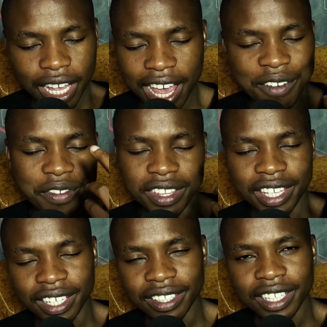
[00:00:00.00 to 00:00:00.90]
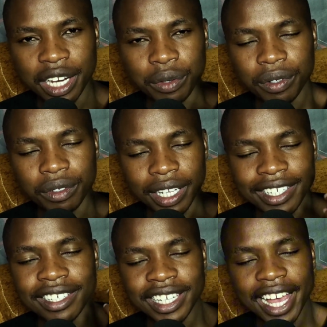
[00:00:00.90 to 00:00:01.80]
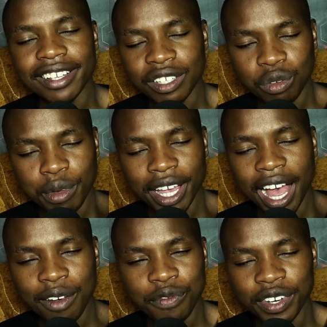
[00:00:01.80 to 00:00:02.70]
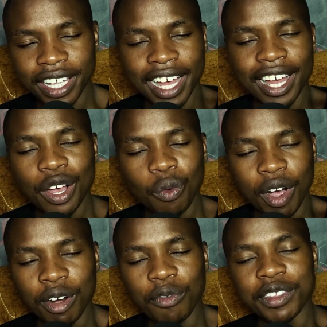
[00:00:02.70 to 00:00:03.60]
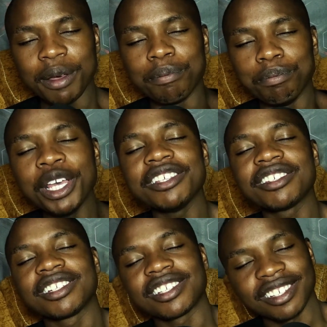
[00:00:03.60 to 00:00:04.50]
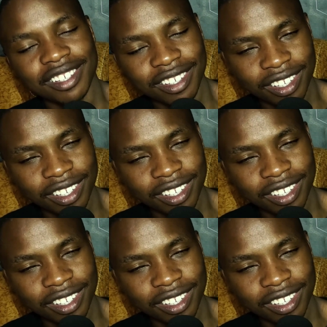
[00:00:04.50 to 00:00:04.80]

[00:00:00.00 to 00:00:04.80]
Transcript: everything that it takes to make Africa one of the beasts